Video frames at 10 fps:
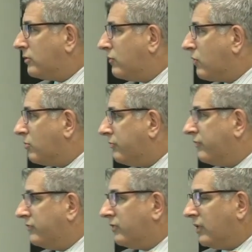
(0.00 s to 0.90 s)
to normal
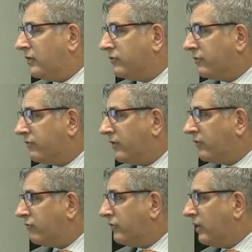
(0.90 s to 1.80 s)
physiological
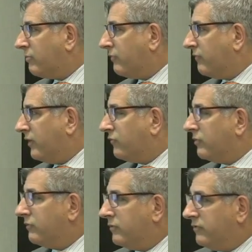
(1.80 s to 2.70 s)
function and prevention
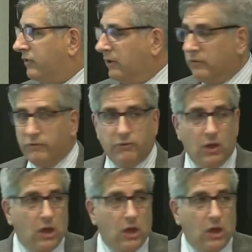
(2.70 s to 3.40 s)
of disease.